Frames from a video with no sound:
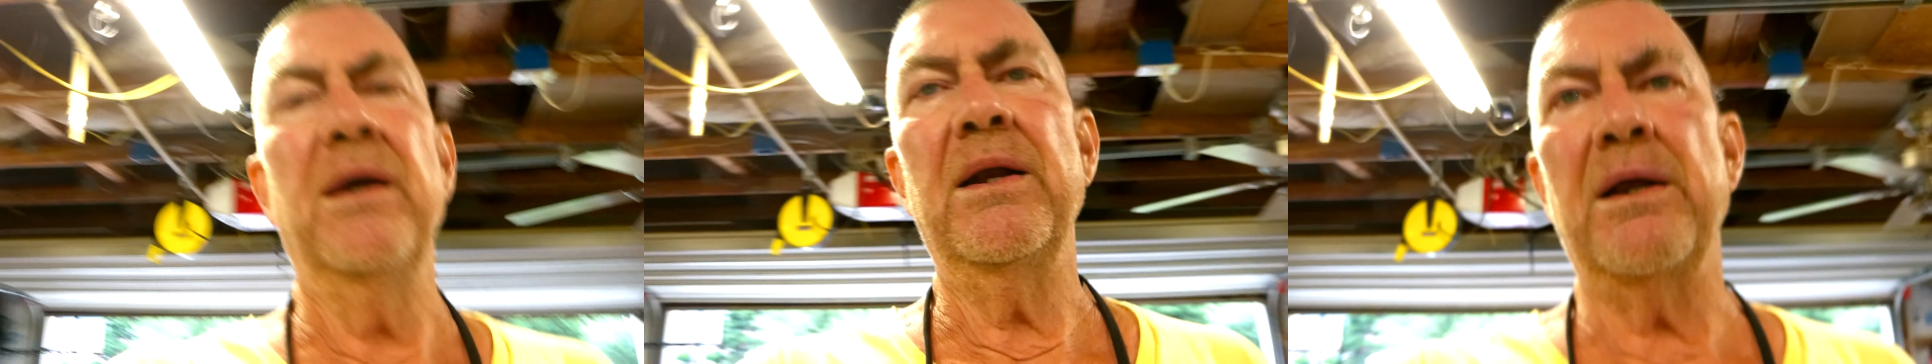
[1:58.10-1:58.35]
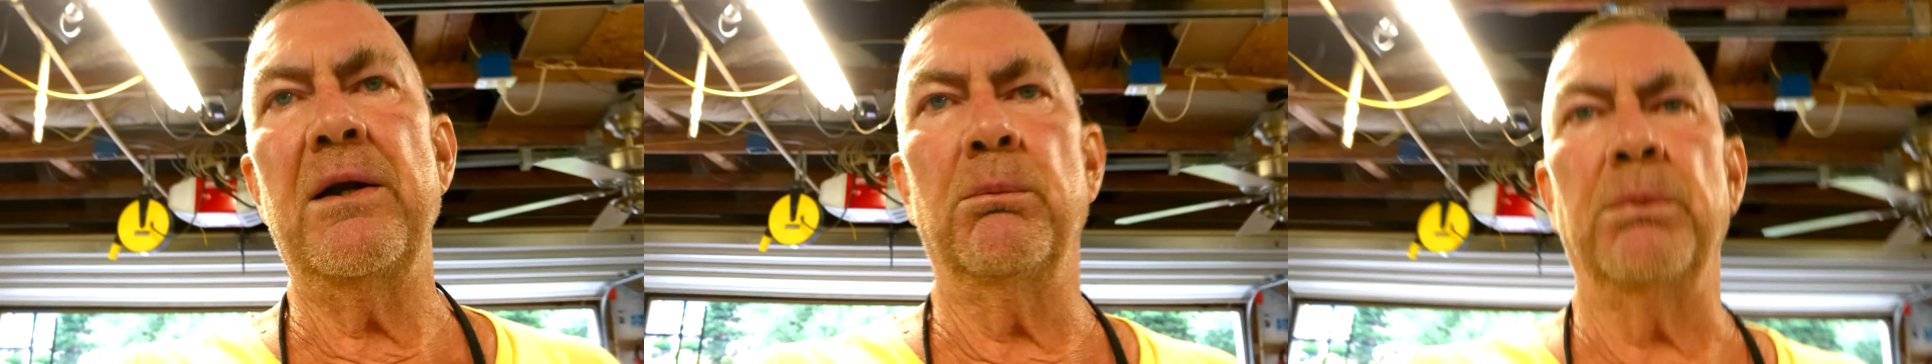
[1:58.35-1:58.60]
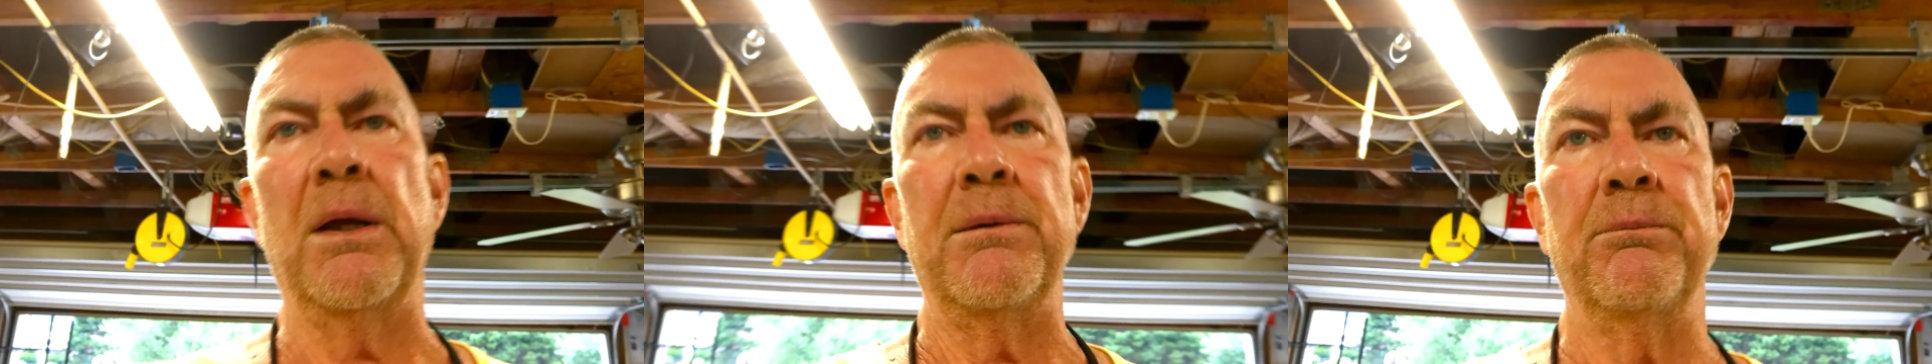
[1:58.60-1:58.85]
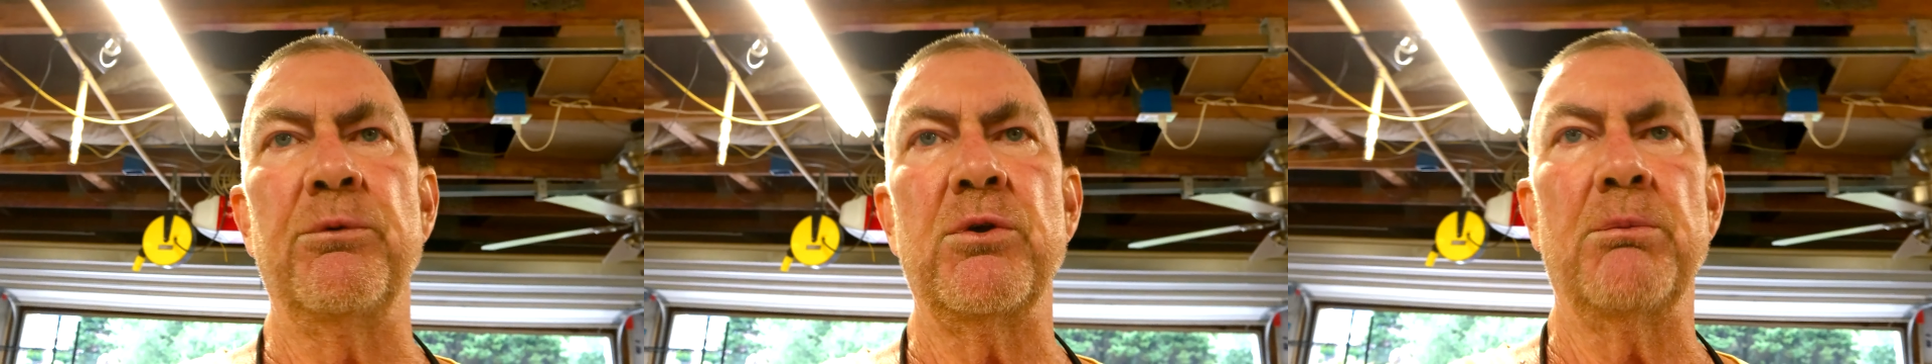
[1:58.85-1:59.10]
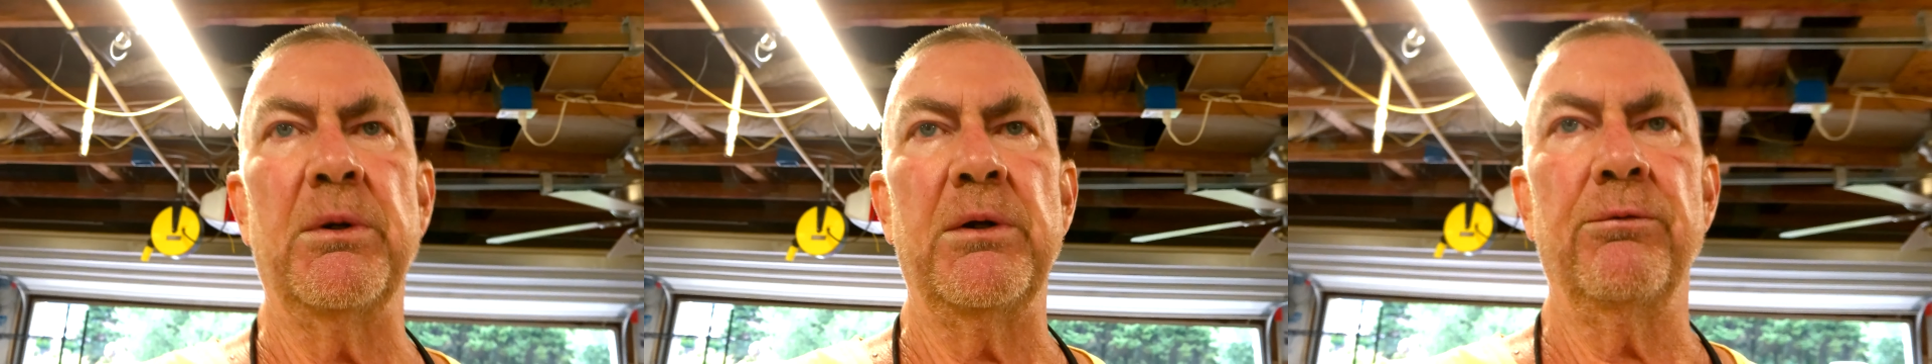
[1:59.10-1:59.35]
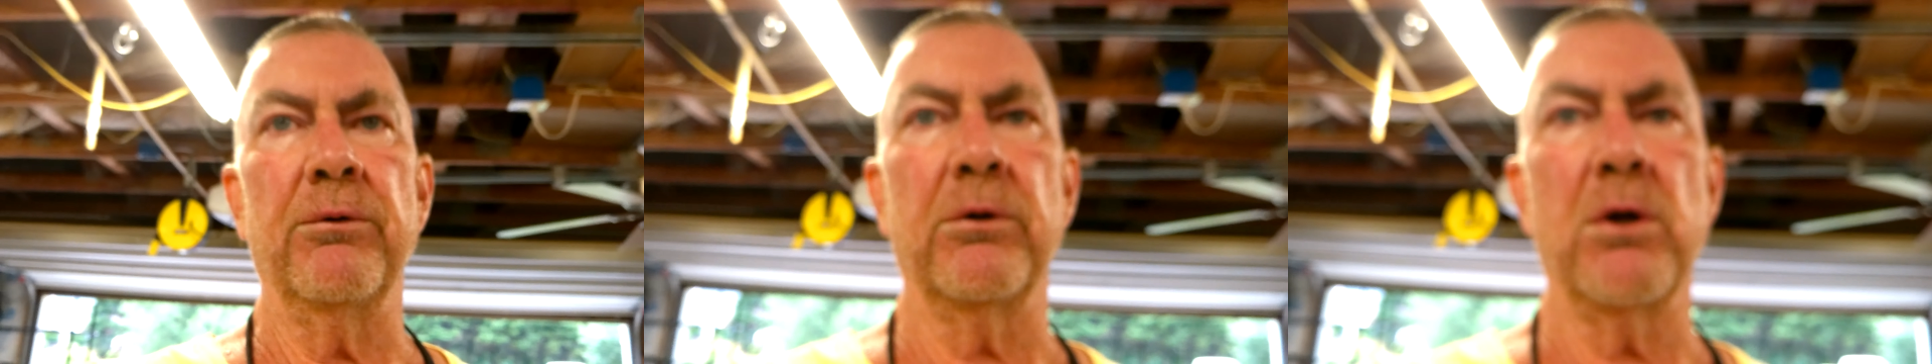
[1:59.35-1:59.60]
And I don't blame somebody
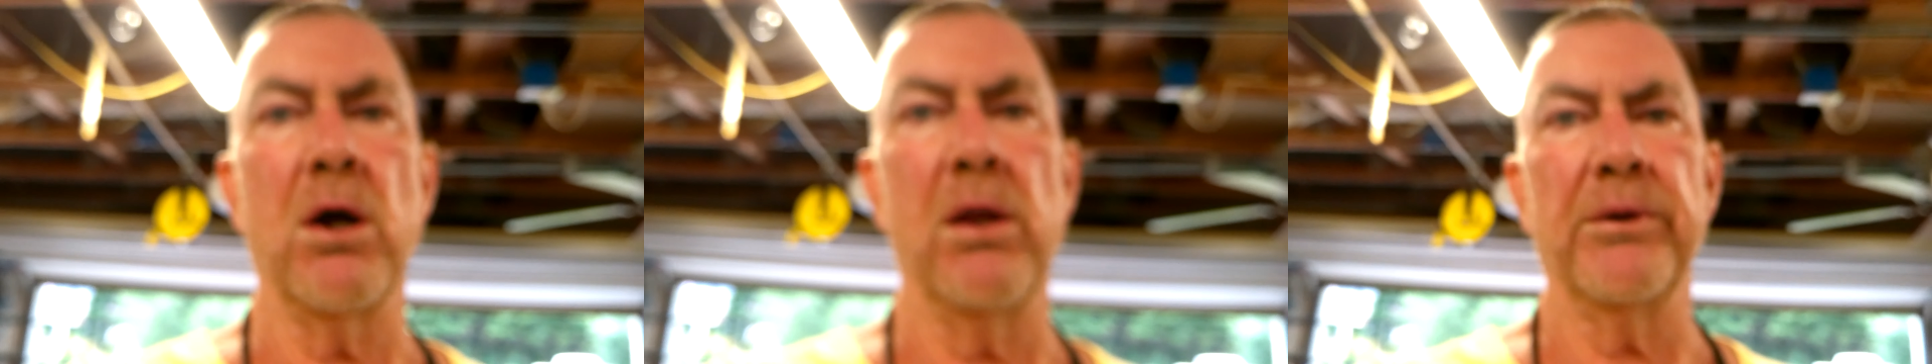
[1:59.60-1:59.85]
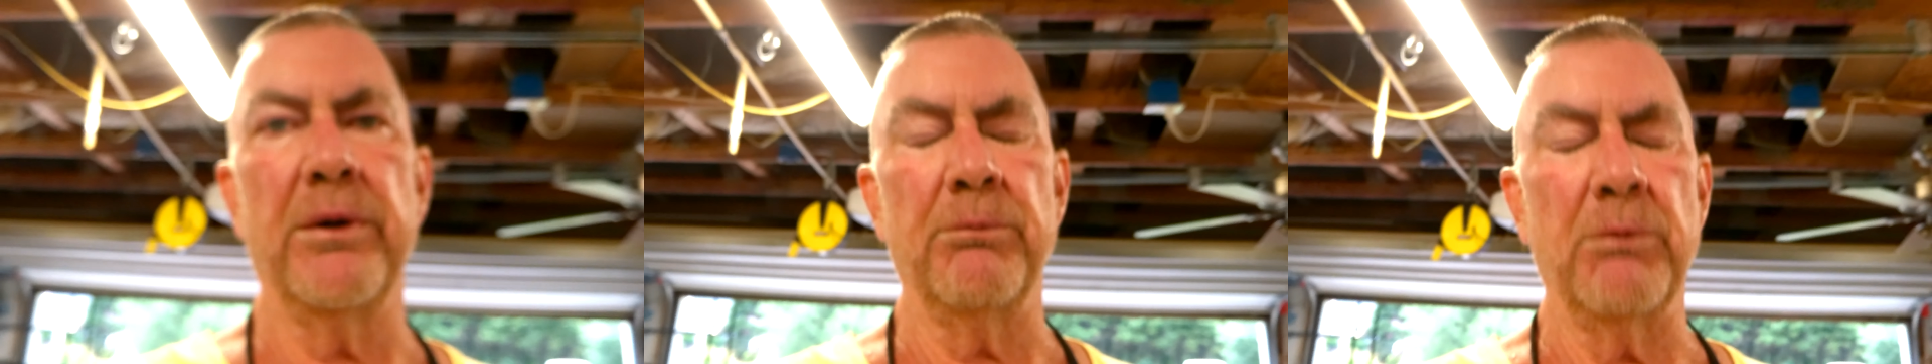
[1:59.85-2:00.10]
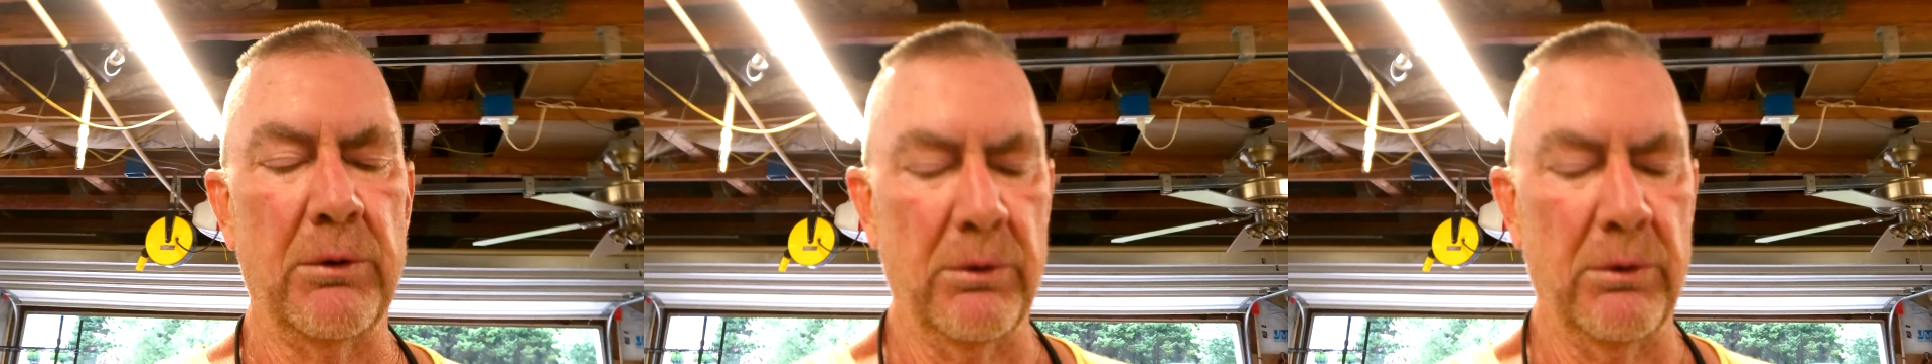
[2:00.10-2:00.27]
for calling them,